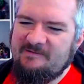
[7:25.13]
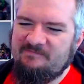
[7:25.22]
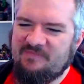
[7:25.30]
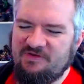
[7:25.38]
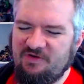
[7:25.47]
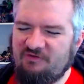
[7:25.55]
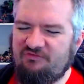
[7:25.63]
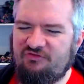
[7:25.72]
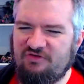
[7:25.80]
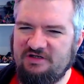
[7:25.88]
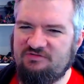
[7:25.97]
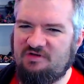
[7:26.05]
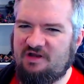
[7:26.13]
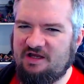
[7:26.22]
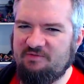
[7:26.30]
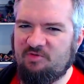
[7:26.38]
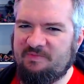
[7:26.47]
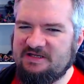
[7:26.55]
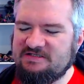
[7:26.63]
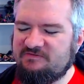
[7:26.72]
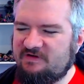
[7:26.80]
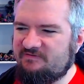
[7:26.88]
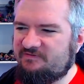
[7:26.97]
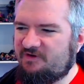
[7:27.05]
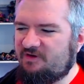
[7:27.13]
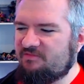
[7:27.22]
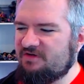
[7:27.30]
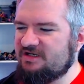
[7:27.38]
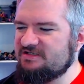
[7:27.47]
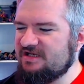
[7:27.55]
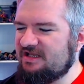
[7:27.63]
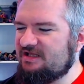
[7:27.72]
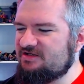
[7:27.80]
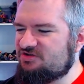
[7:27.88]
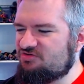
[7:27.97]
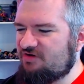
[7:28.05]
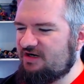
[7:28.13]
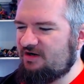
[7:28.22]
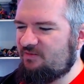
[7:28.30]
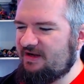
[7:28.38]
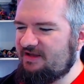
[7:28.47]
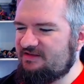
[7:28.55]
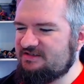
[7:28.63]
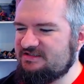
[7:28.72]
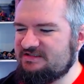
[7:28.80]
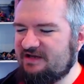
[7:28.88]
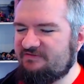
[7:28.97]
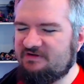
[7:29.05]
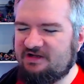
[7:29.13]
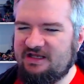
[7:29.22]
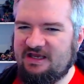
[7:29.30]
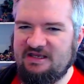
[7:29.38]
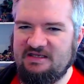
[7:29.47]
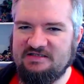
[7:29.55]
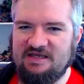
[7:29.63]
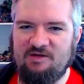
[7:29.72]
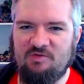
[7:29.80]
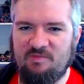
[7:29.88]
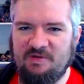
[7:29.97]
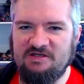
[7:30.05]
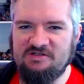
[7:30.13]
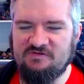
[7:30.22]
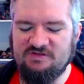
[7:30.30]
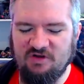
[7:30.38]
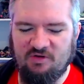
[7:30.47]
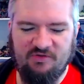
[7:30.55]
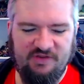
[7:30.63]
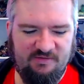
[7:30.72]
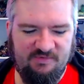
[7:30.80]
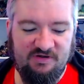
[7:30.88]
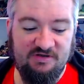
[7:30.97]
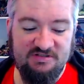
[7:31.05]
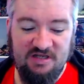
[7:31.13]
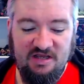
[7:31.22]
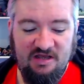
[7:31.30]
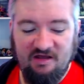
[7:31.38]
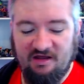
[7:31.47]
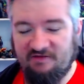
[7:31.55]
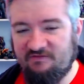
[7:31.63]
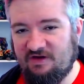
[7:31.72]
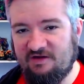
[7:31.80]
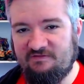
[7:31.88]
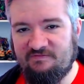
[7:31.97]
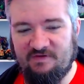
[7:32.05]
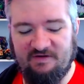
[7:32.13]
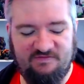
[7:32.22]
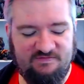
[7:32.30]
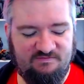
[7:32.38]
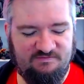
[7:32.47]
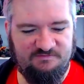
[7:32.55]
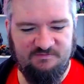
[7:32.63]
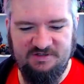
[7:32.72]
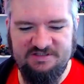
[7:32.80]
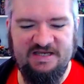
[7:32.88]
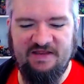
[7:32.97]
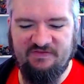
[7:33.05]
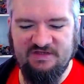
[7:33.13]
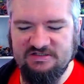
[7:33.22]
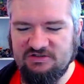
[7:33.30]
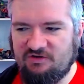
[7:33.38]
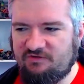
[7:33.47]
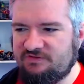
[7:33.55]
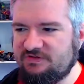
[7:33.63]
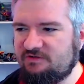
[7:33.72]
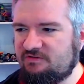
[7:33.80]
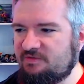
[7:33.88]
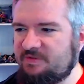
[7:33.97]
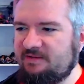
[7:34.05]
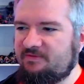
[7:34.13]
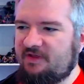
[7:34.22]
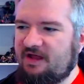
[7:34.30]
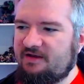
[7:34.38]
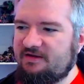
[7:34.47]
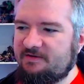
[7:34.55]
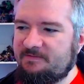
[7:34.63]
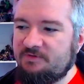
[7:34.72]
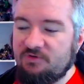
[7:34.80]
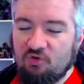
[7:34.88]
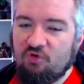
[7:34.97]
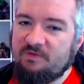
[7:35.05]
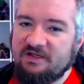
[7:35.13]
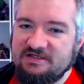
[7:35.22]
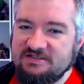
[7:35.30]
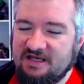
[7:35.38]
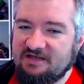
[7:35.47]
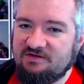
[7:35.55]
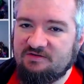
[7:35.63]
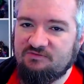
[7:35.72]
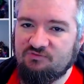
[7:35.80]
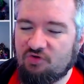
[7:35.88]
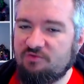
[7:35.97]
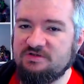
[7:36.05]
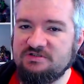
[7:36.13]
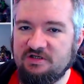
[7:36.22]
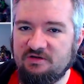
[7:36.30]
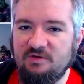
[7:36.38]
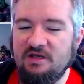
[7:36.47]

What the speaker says: not fully reliable bits of info. I'm going to say that straight away. This is definitely a take with a pinch of salt thing because I've sent this stuff to the people that I normally send rumours to